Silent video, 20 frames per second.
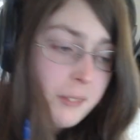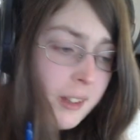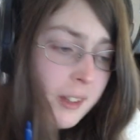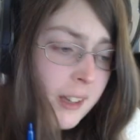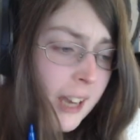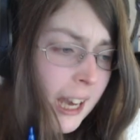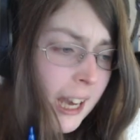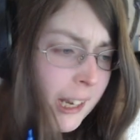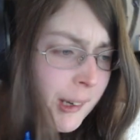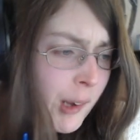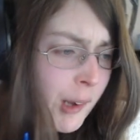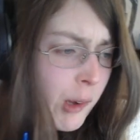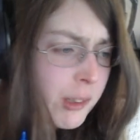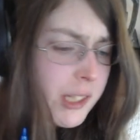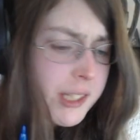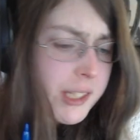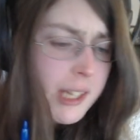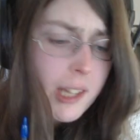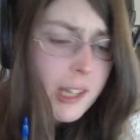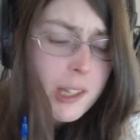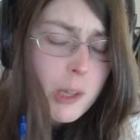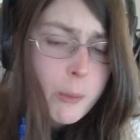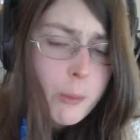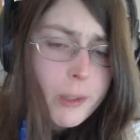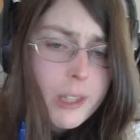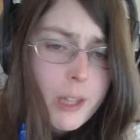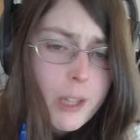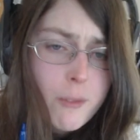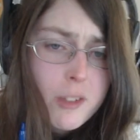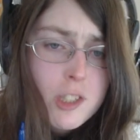I don't know what to tell you. We
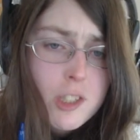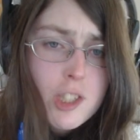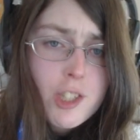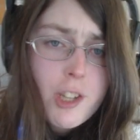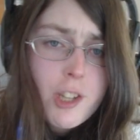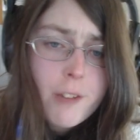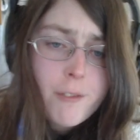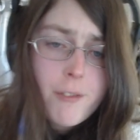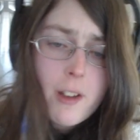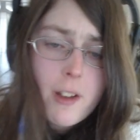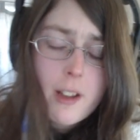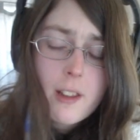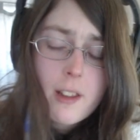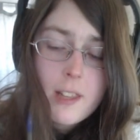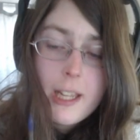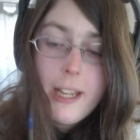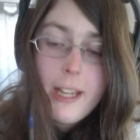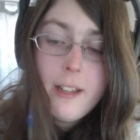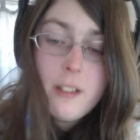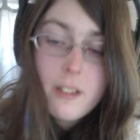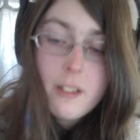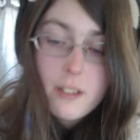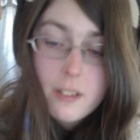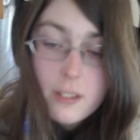live in shitfuck land.